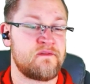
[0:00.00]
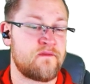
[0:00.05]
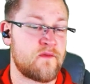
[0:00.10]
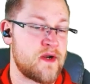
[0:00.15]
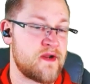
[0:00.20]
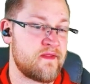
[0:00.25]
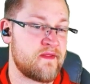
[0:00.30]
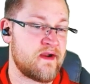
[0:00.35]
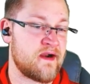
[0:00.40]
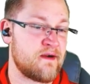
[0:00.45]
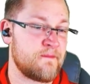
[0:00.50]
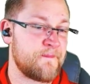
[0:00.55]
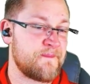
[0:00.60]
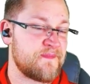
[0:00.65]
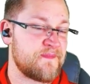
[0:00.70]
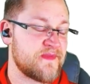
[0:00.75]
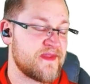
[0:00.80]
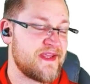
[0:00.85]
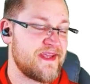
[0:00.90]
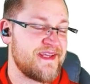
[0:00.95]
for you there.
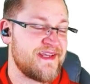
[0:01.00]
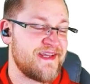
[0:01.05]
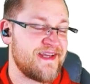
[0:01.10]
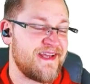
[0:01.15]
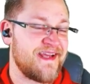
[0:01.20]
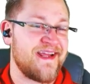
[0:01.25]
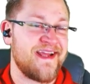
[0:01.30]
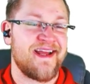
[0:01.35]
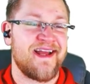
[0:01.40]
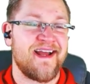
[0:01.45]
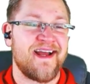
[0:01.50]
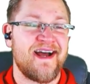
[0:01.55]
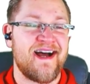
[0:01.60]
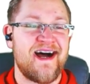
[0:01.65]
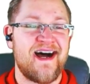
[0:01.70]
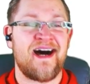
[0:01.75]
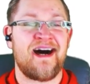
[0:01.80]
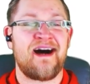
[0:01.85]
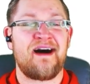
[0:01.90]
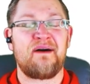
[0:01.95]

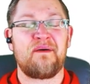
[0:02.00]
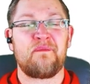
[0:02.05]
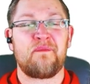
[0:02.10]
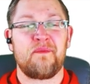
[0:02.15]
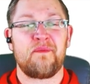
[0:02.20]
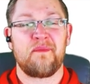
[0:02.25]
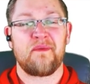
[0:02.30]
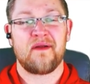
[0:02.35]
All